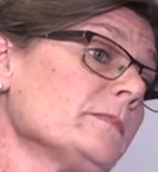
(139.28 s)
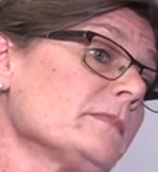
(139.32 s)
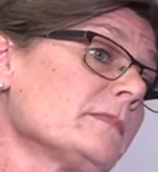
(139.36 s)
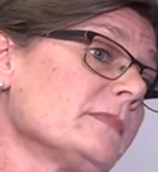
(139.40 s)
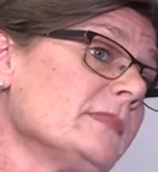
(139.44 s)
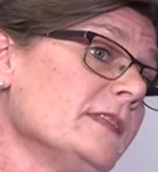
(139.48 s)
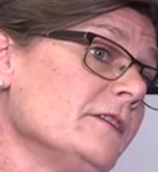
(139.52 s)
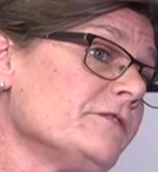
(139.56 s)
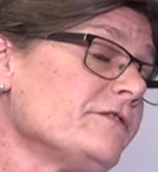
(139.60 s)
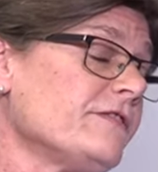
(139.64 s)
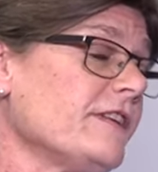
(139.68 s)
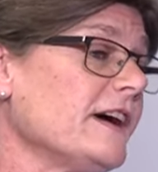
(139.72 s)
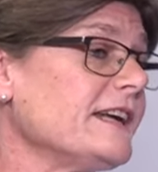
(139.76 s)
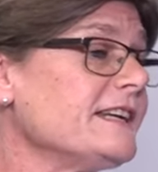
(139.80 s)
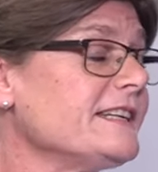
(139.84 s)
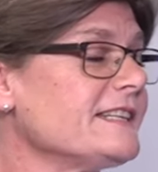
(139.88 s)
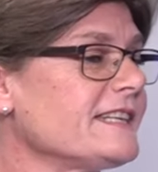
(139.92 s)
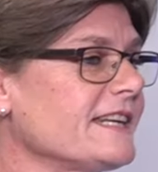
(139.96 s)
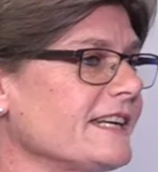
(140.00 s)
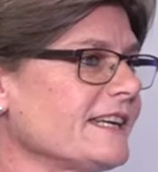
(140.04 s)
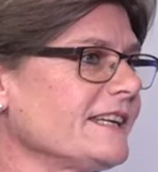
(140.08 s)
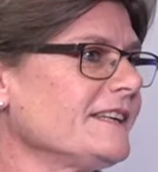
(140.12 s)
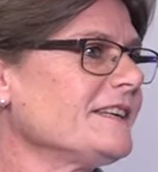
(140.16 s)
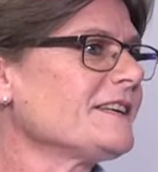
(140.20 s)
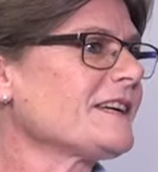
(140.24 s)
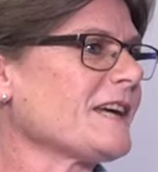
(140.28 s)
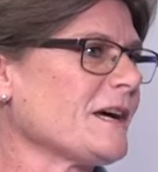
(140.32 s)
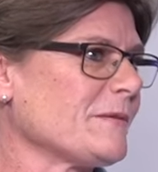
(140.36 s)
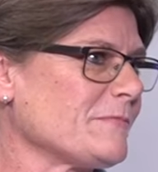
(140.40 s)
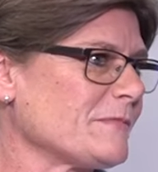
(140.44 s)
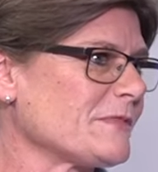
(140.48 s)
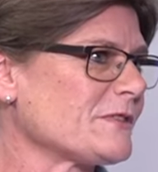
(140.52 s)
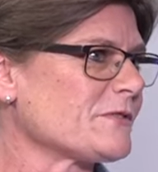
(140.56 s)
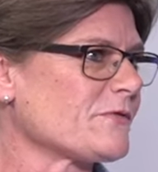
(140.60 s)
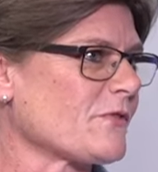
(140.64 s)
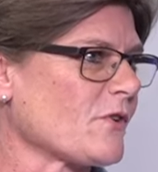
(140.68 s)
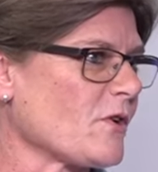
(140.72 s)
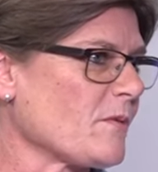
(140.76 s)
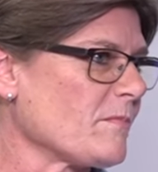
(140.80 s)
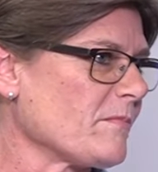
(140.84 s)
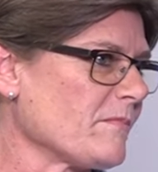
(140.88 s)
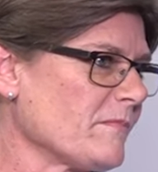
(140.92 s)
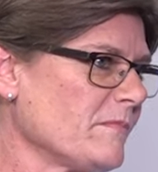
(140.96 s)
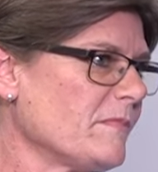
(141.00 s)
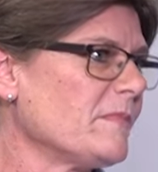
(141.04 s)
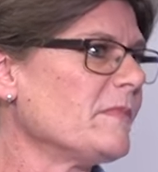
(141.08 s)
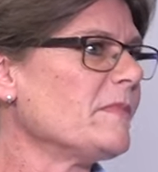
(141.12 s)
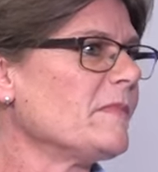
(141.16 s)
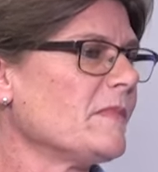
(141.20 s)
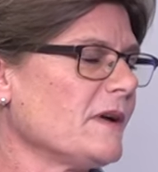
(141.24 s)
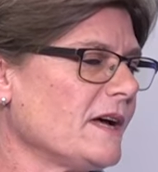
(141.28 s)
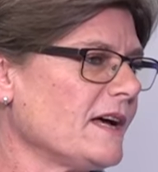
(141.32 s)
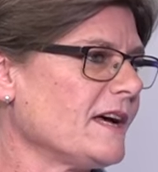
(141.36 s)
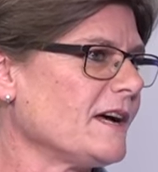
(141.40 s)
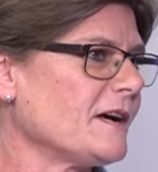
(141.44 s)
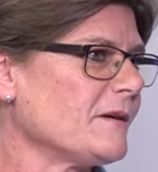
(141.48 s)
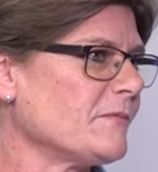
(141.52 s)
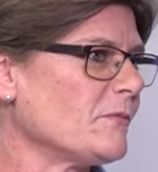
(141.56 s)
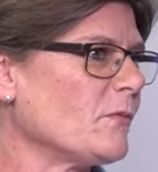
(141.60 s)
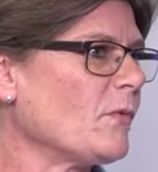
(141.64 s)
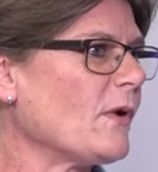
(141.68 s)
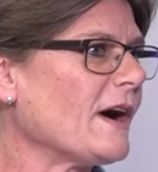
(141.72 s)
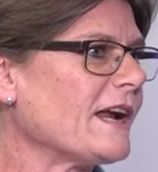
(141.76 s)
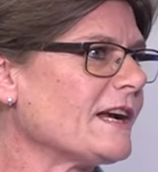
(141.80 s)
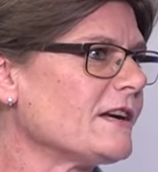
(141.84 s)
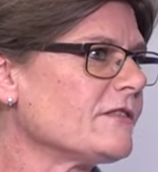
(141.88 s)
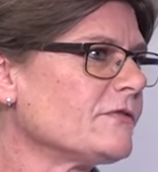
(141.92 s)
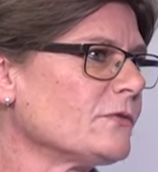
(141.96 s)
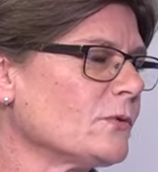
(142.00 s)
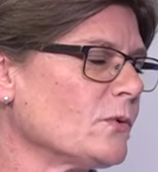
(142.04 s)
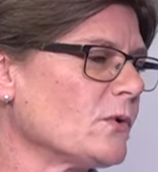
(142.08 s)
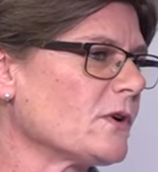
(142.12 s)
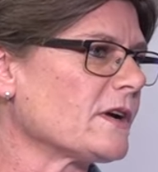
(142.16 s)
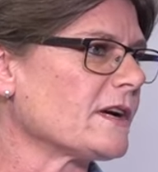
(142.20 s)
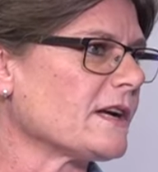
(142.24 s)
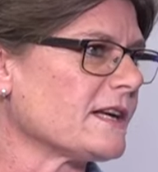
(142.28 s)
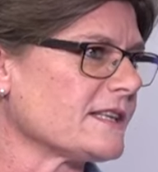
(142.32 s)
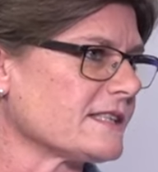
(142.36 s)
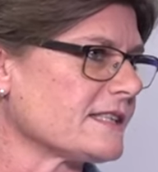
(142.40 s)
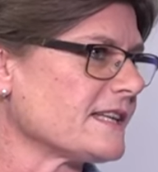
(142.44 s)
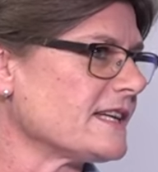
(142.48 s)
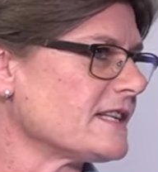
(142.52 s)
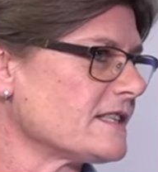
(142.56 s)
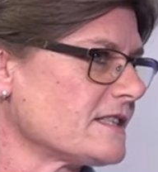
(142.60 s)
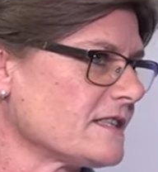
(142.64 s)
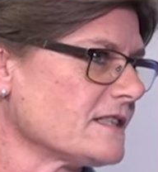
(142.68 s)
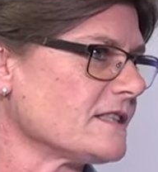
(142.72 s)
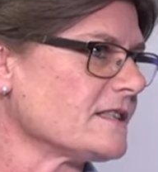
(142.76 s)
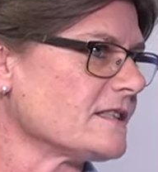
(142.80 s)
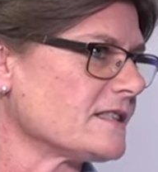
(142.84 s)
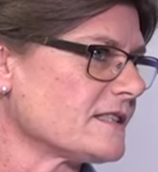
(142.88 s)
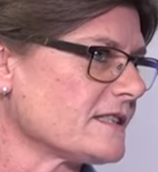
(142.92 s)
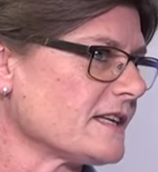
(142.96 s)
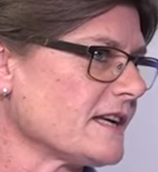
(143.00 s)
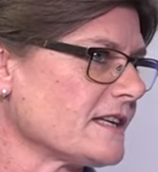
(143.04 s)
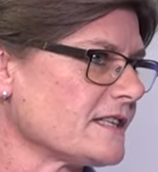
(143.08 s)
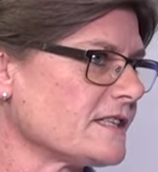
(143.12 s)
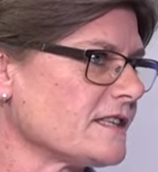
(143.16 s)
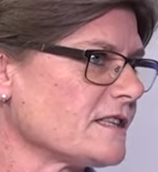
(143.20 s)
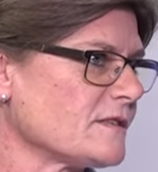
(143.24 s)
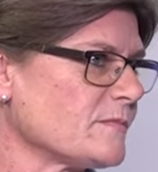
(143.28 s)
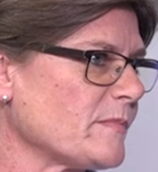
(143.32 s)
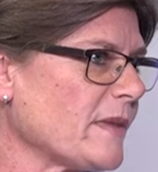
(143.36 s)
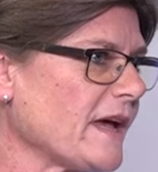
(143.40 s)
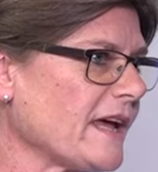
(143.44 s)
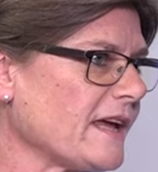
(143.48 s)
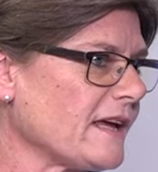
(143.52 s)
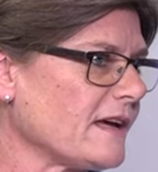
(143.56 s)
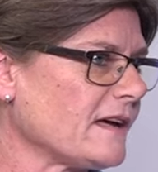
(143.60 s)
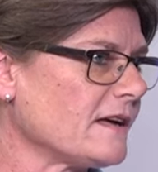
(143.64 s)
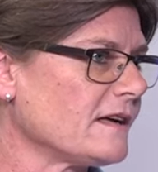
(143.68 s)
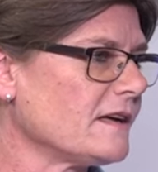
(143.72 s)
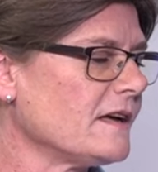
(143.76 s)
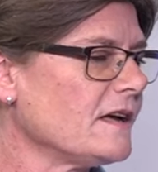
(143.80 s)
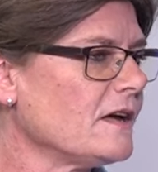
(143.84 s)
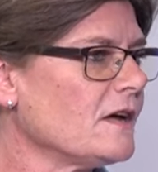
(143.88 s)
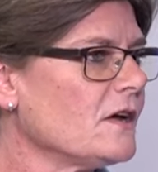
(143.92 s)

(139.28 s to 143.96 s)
the funding comes from wonderful organizations such as Bayer,